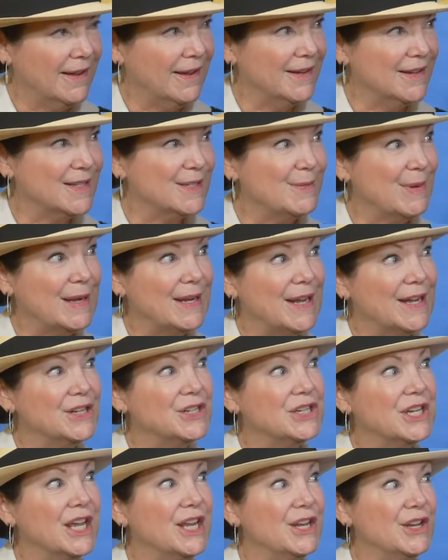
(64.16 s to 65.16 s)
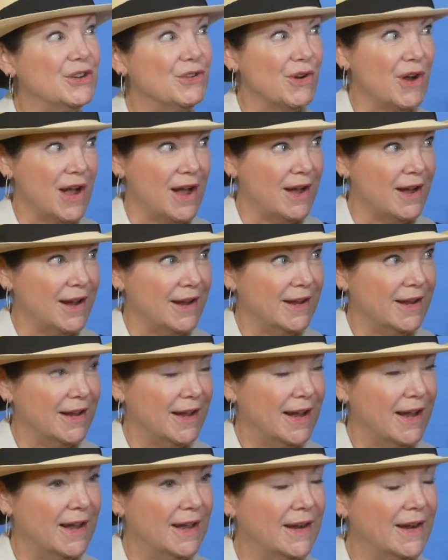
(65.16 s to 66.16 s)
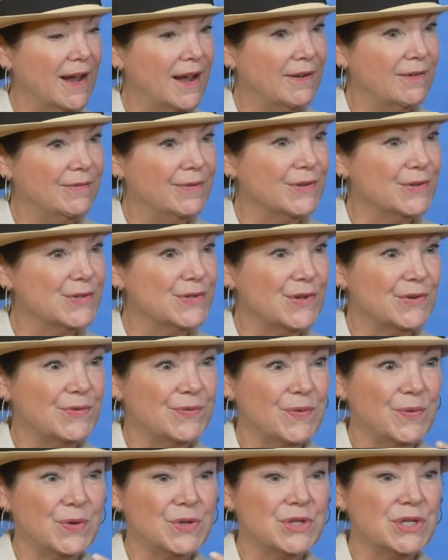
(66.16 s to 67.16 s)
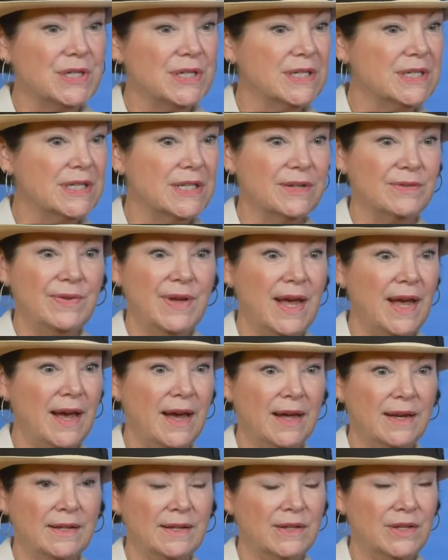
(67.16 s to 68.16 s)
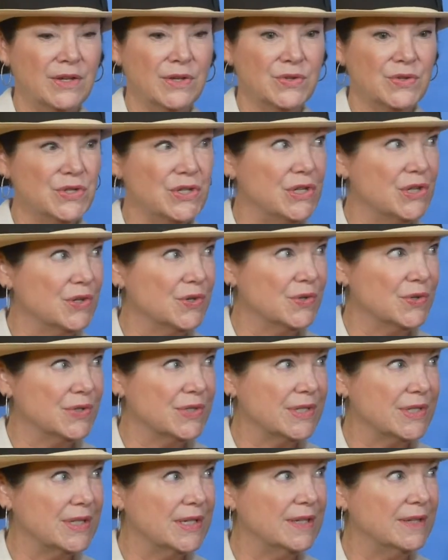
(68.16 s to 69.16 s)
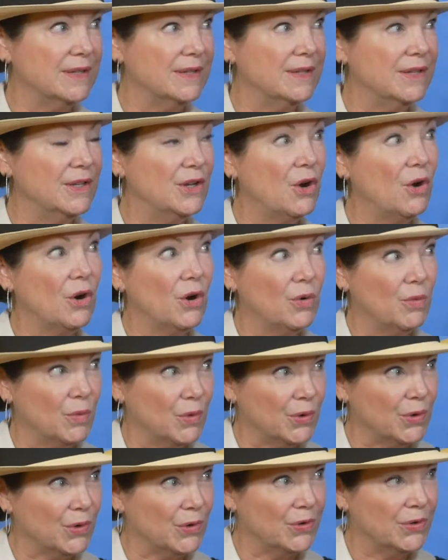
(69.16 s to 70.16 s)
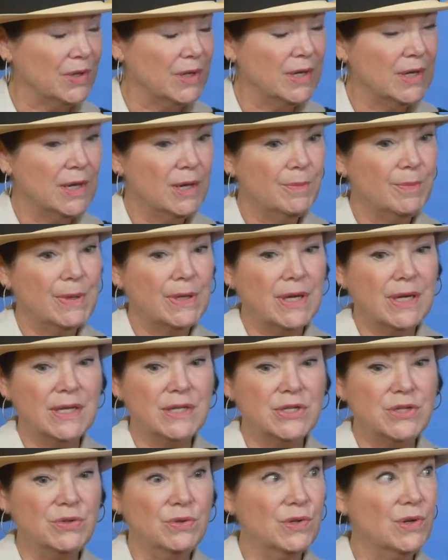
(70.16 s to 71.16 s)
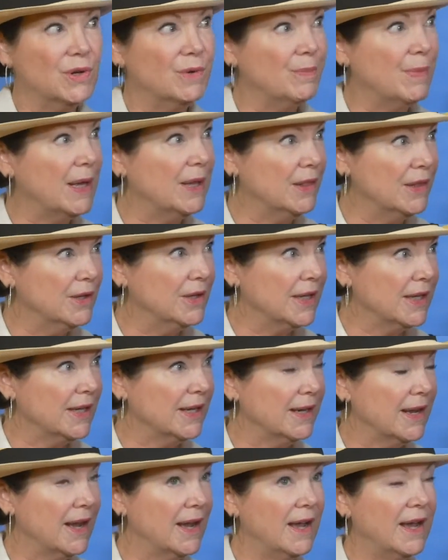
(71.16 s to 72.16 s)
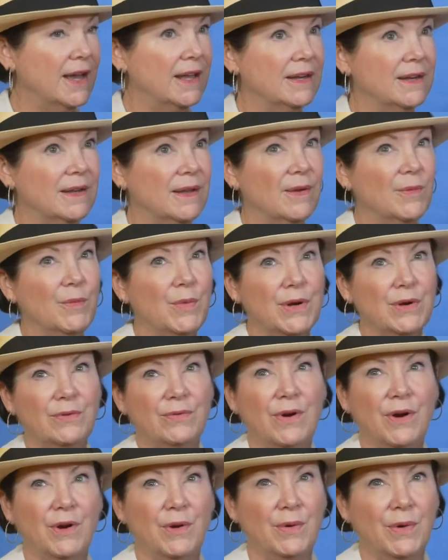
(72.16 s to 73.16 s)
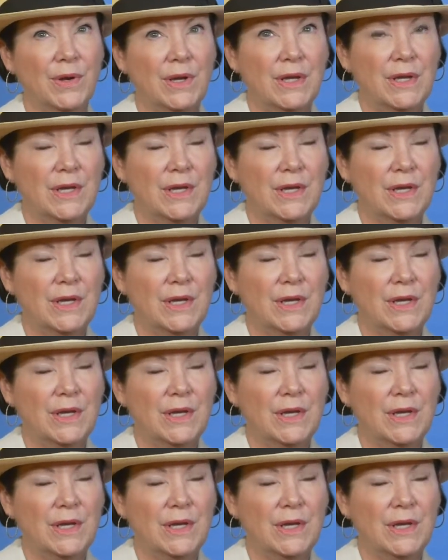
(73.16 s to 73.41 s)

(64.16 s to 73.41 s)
and it's about educating your eye. And I feel so fortunate to have had those years in the art world, because you learn by looking. I had one of our